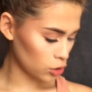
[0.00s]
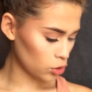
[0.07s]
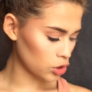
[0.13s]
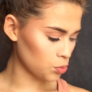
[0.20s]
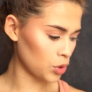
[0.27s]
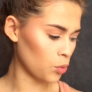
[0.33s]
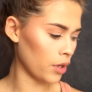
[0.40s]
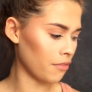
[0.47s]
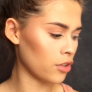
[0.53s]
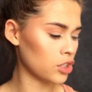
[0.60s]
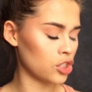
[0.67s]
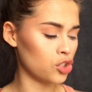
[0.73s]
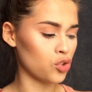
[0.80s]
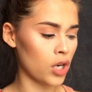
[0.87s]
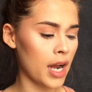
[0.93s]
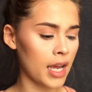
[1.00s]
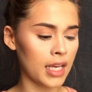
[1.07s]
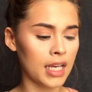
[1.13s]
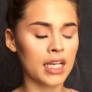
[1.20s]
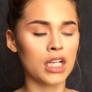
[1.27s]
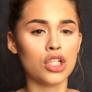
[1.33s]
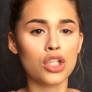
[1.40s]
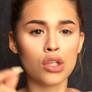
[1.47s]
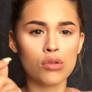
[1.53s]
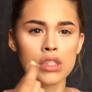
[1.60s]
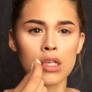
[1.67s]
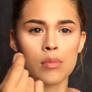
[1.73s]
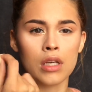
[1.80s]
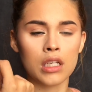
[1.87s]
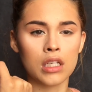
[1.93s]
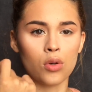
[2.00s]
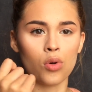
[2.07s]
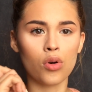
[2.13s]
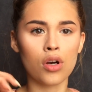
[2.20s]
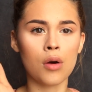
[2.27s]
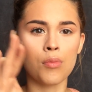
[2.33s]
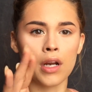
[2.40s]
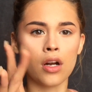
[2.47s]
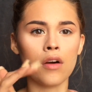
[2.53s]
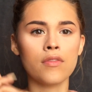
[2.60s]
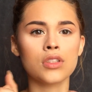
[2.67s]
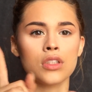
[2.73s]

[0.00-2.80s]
you just want to wait for it to dry and get a Q-tip and it'll come right off.